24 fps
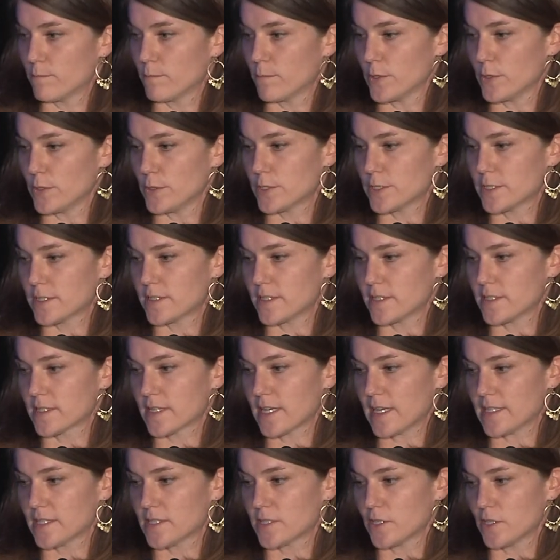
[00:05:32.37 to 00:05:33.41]
Bruce
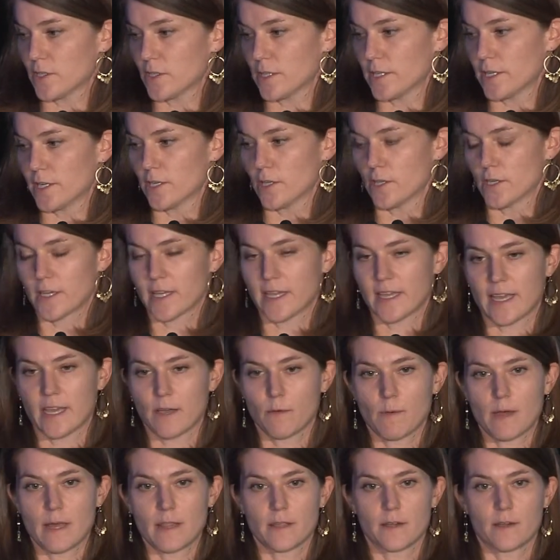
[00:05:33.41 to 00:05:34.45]
discussed earlier, looking
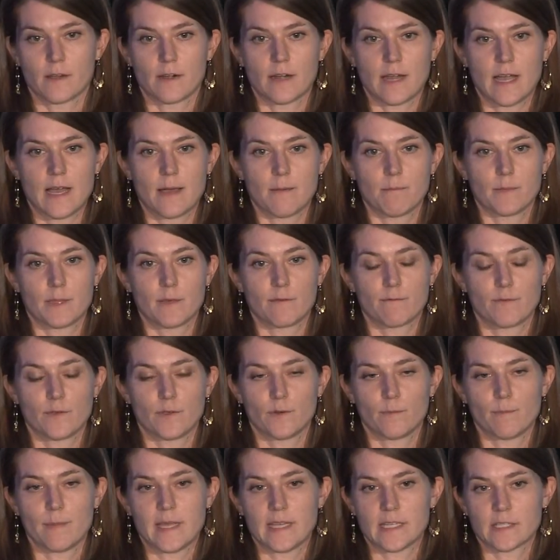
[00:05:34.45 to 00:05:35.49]
at whether the
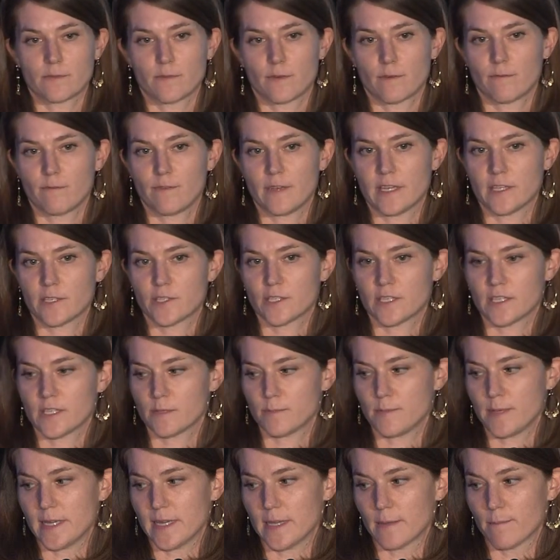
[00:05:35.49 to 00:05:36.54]
food base for fish is
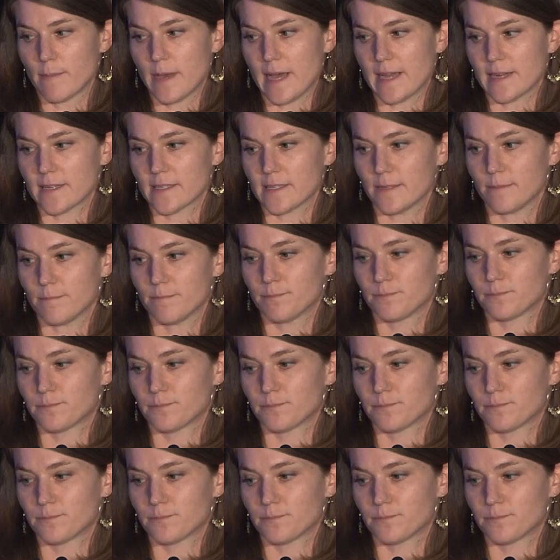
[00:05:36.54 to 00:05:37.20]
being impacted.